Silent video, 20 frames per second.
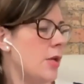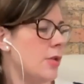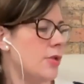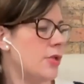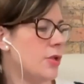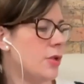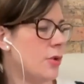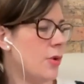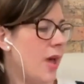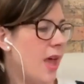
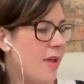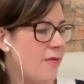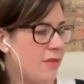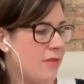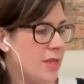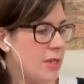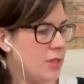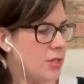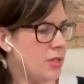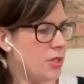So
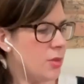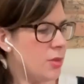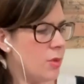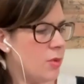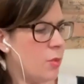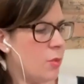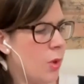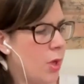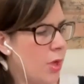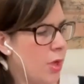everything to do
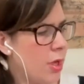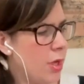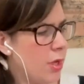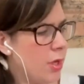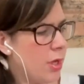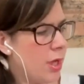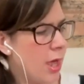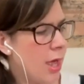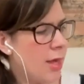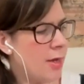with
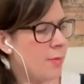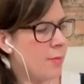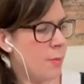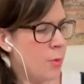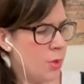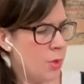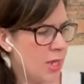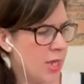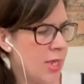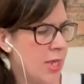work and
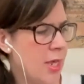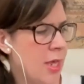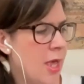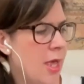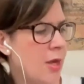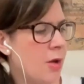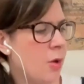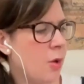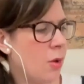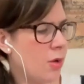money
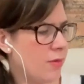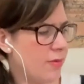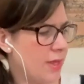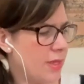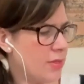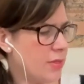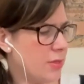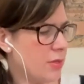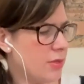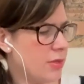and all of
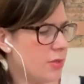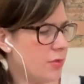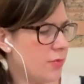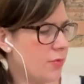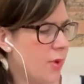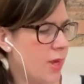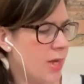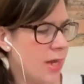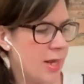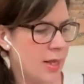that sort of
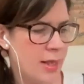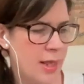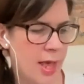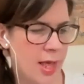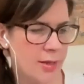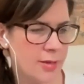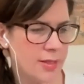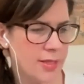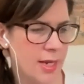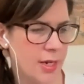stuff went in
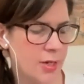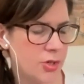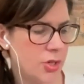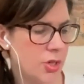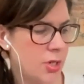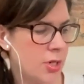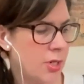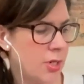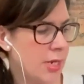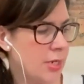that
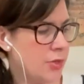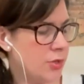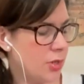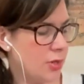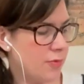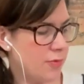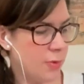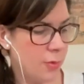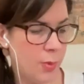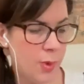section, in
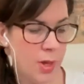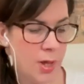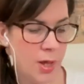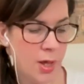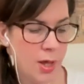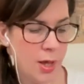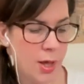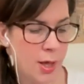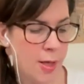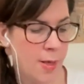joyful
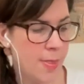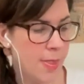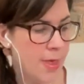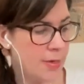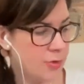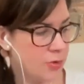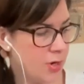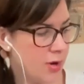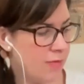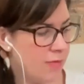work.
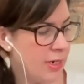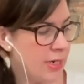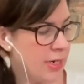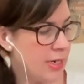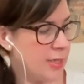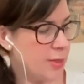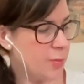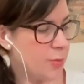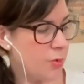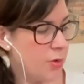Then travel and
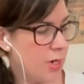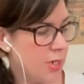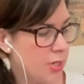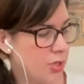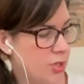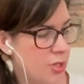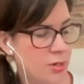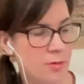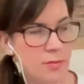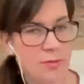
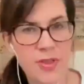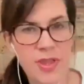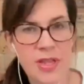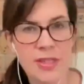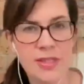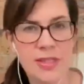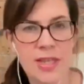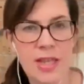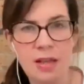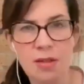inspiration,
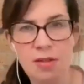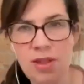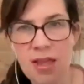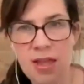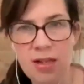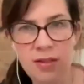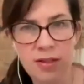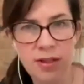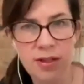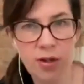things like
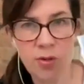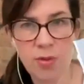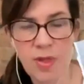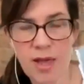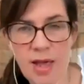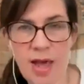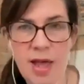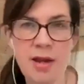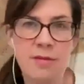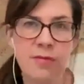this,
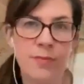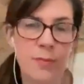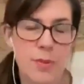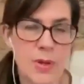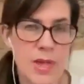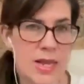that kind of